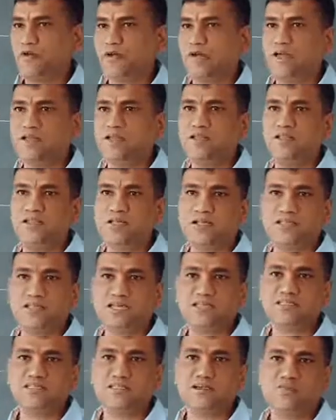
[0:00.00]
And in the
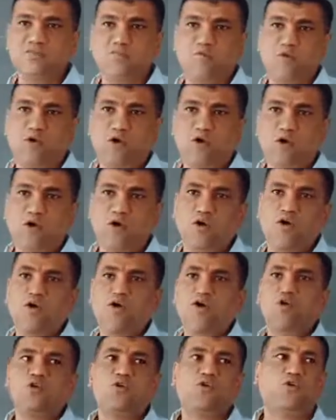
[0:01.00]
case of O,
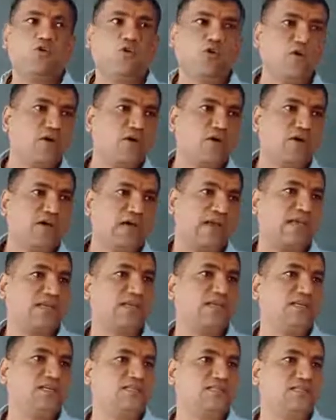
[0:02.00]
no
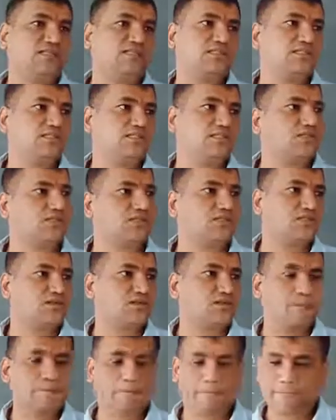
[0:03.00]
antigens. That's
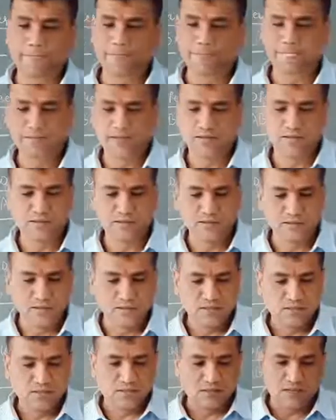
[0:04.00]

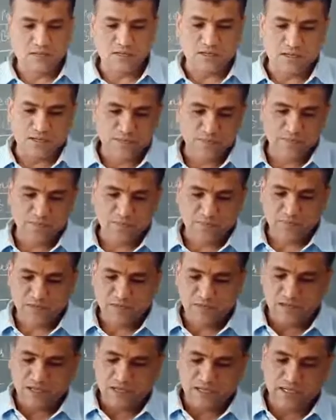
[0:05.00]
it. Okay.
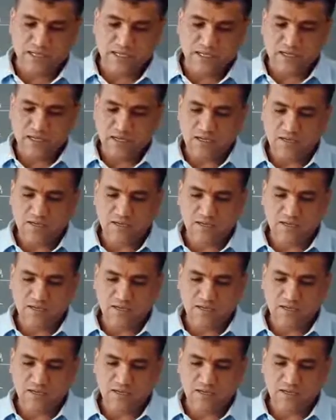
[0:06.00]
Here,